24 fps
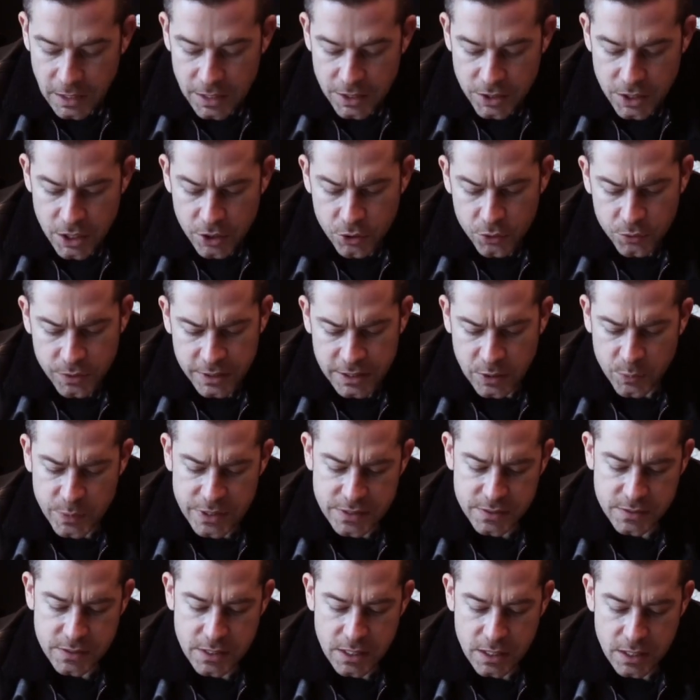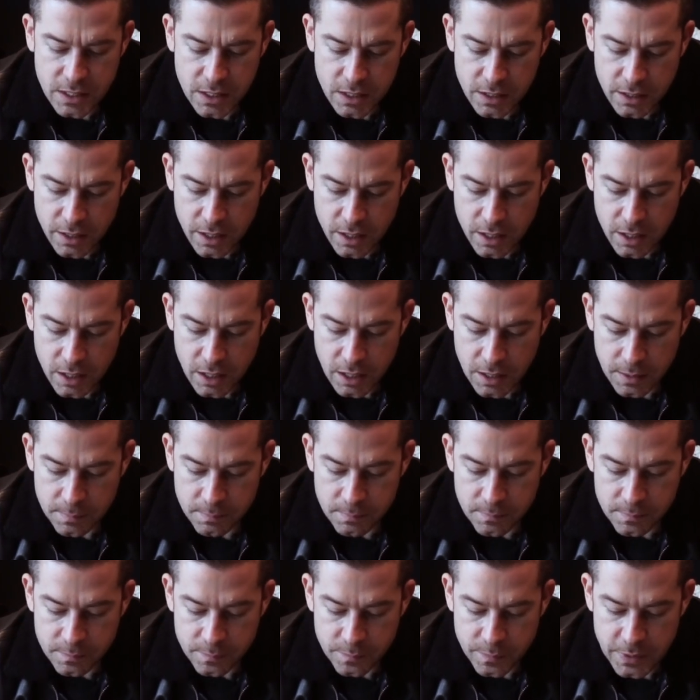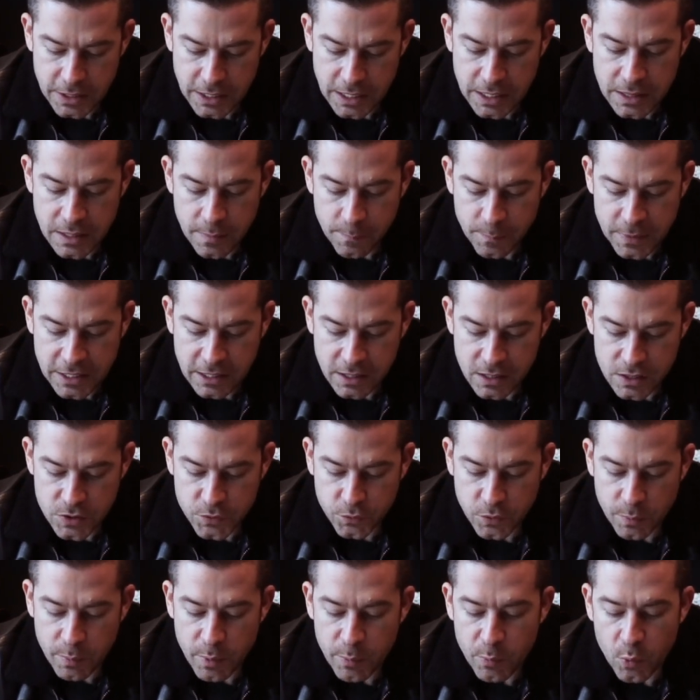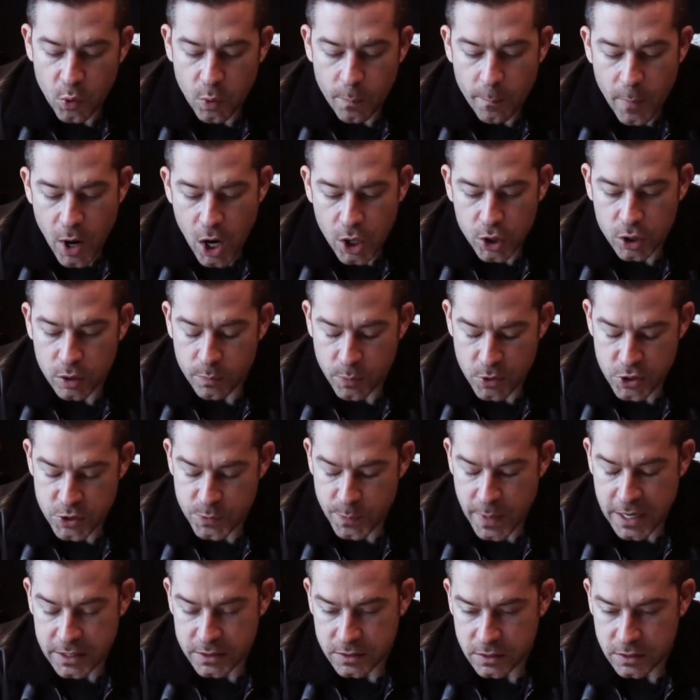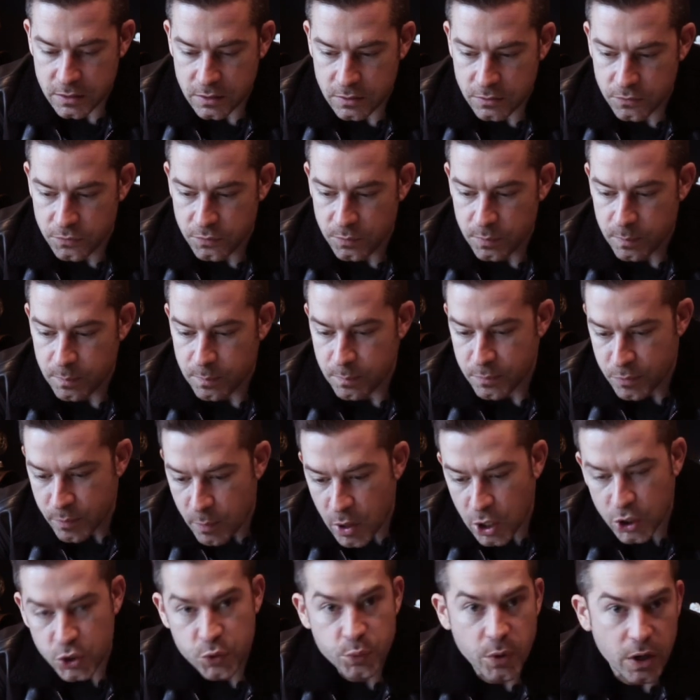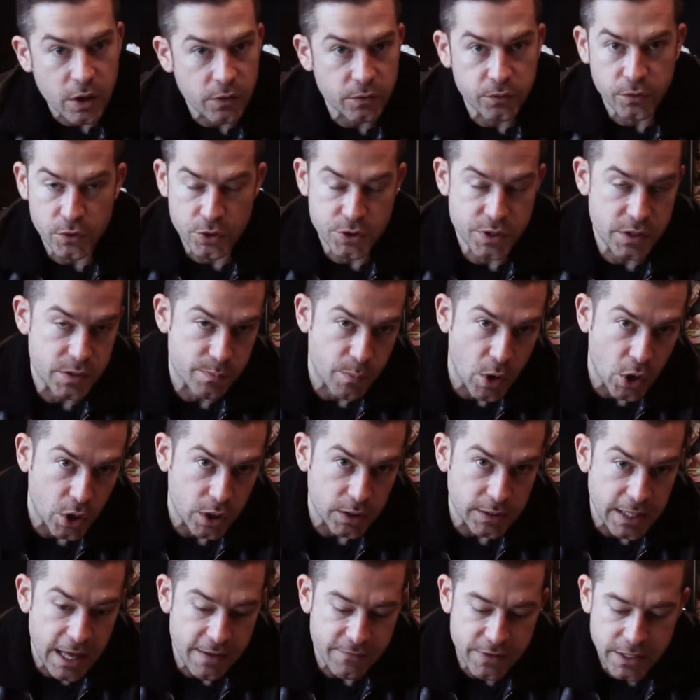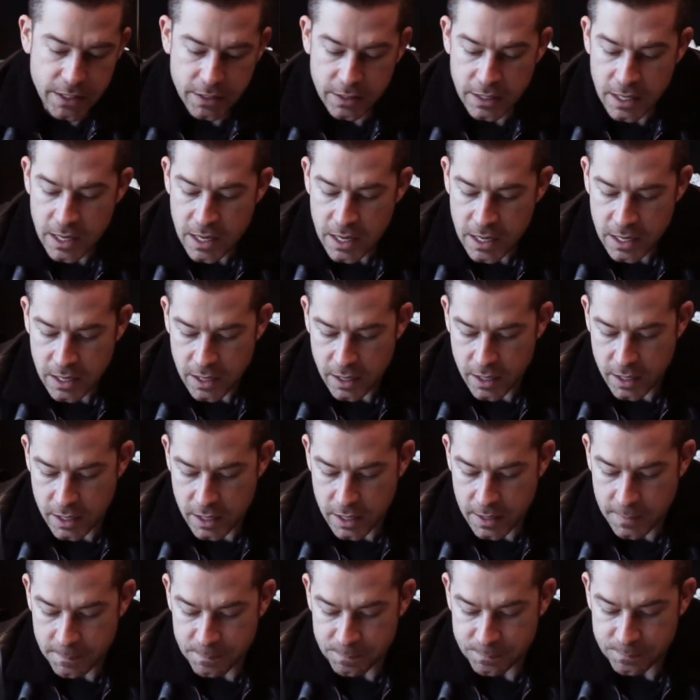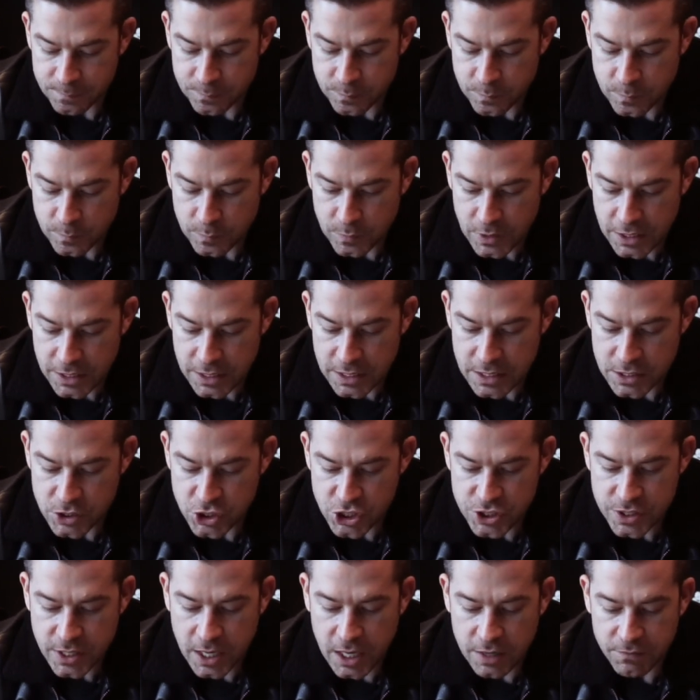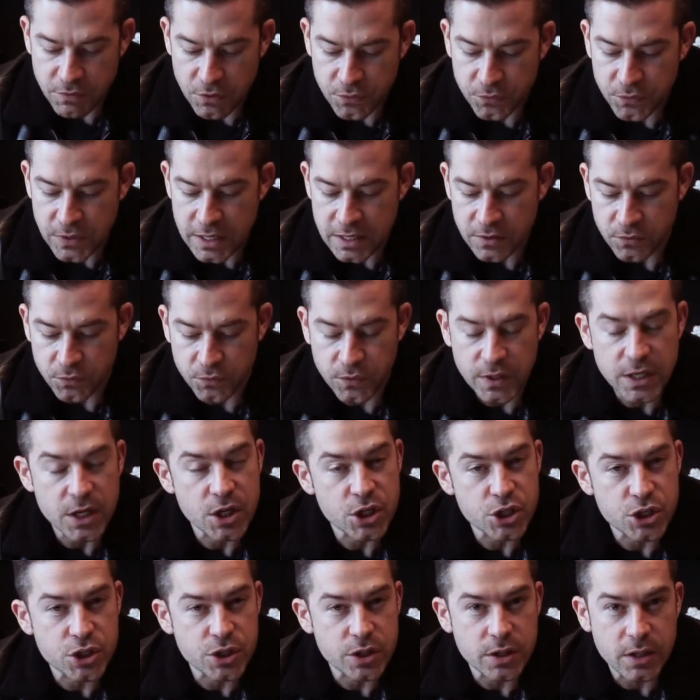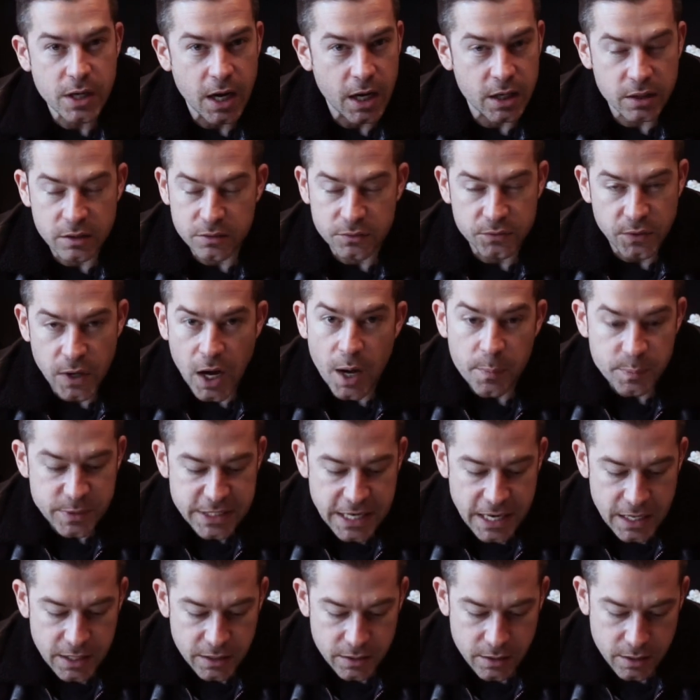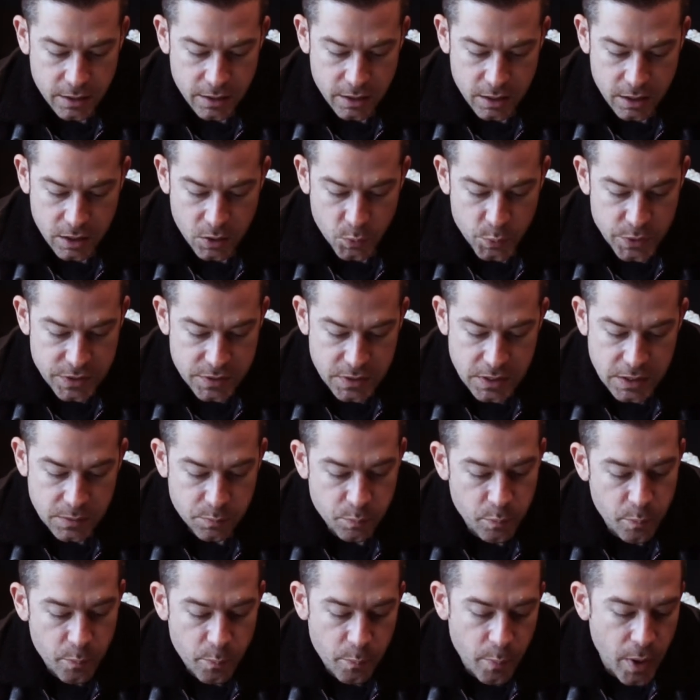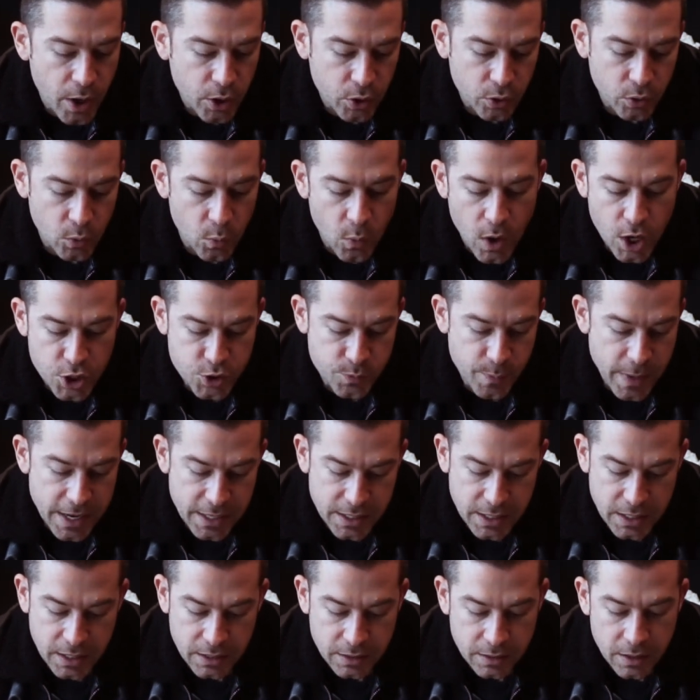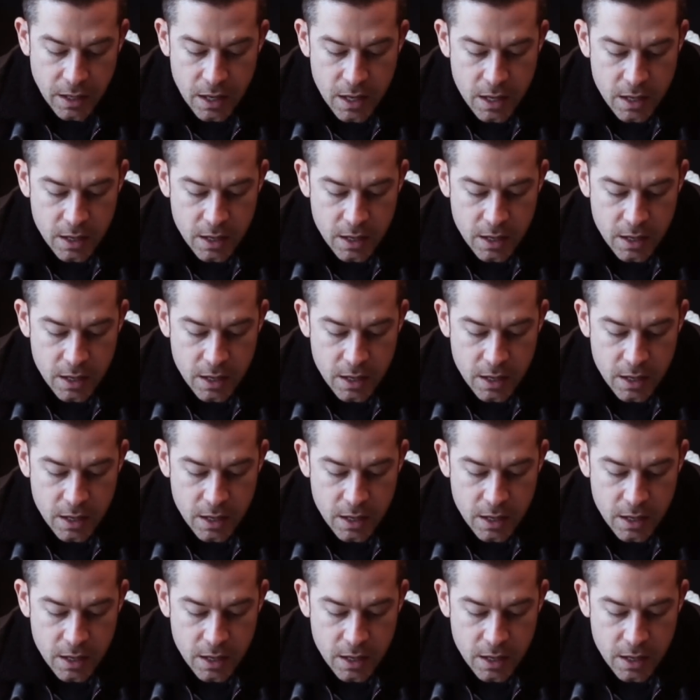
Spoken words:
the other thing that we see in the piece from a more modern perspective, Mark XII versus Mark XI, is just kind of a fit and finish kind of update. We see modern watchmaking